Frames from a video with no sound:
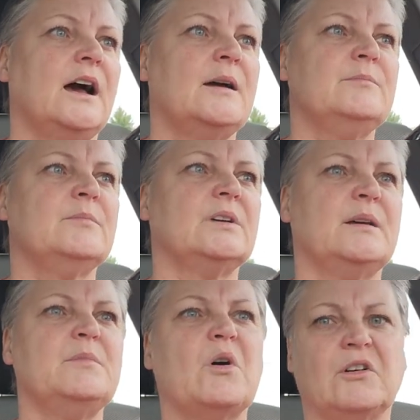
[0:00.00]
I'm,
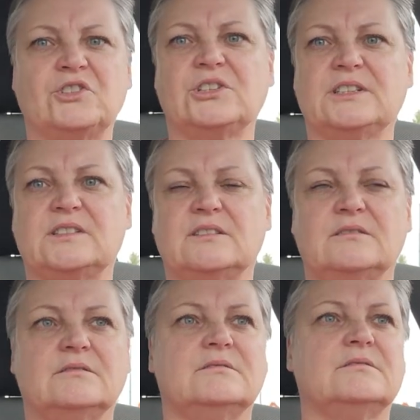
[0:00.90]
I'm nauseous,
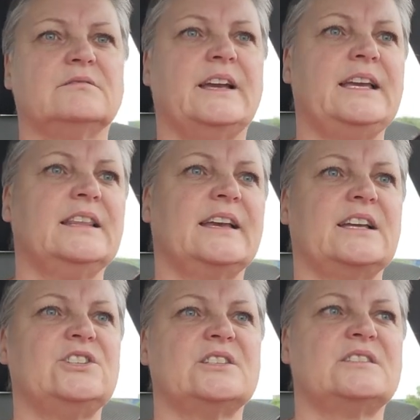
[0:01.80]
right? Like
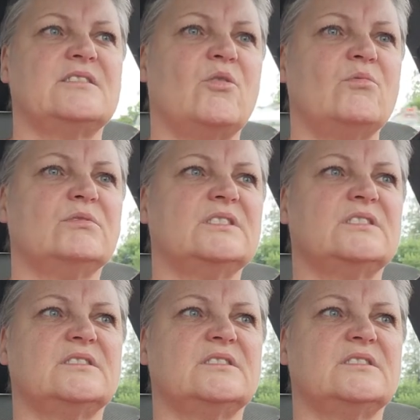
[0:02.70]
I just don't,